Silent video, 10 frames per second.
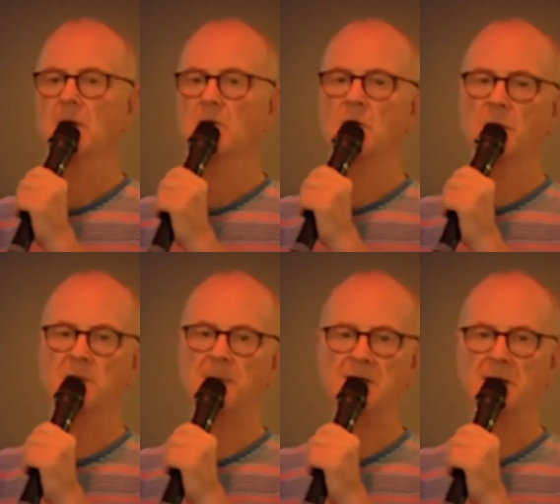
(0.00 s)
It's not
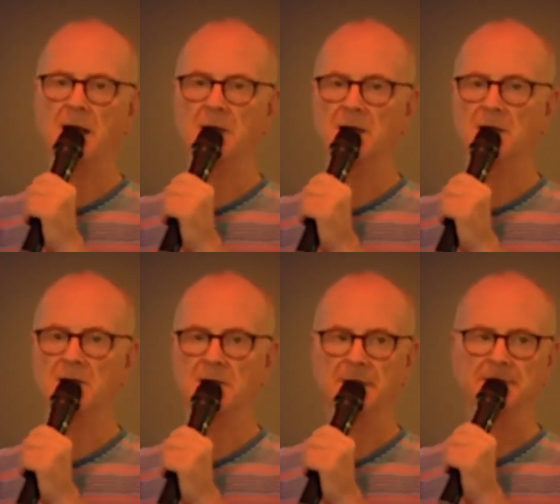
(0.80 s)
respecting our
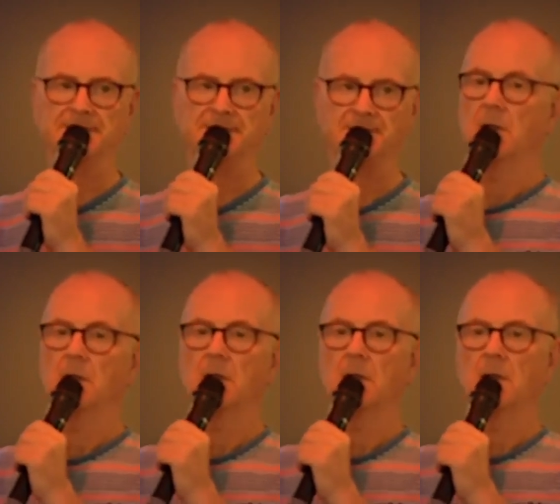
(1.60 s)
dignity.
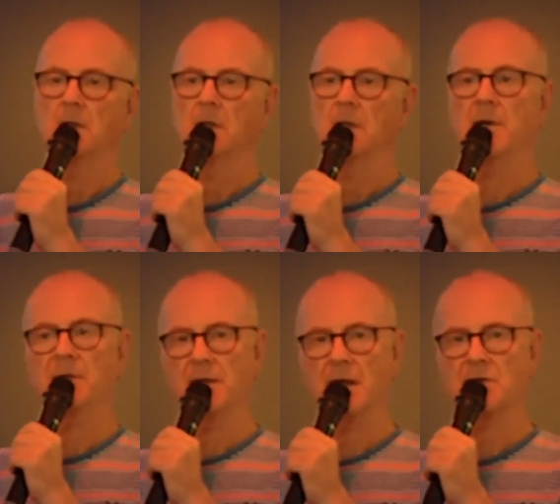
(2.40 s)
I
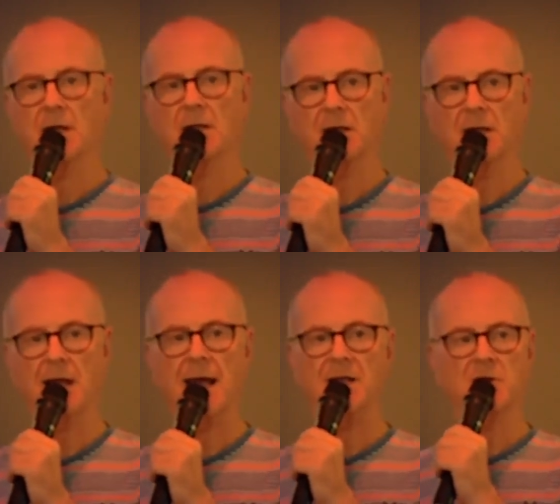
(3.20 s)
think that's a
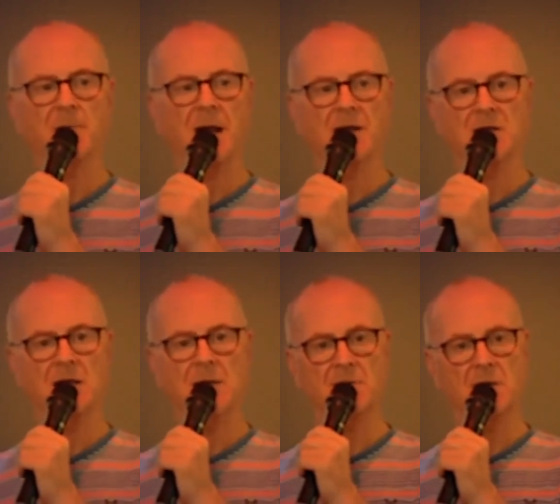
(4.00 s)
little ace up our
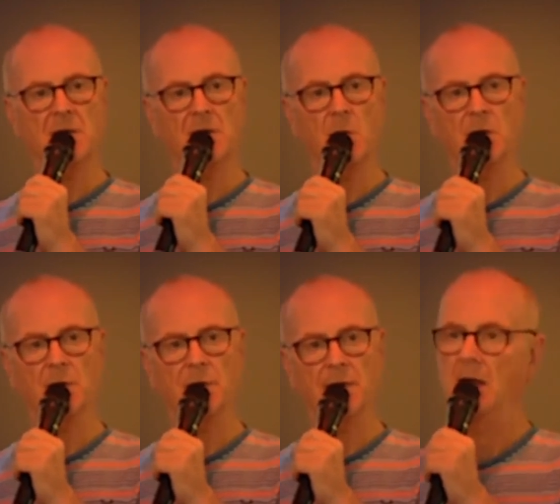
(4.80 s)
sleeves. I don't know
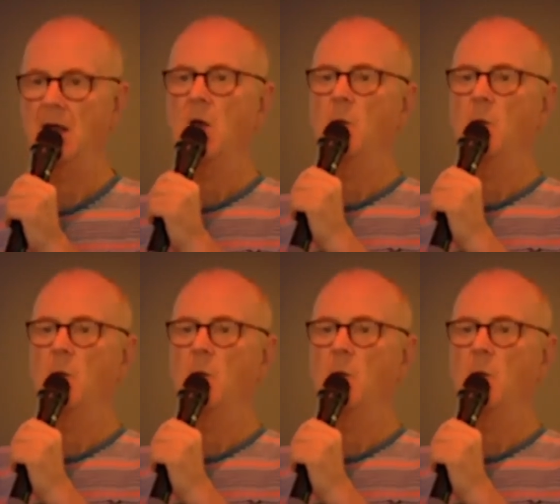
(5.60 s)
what you think.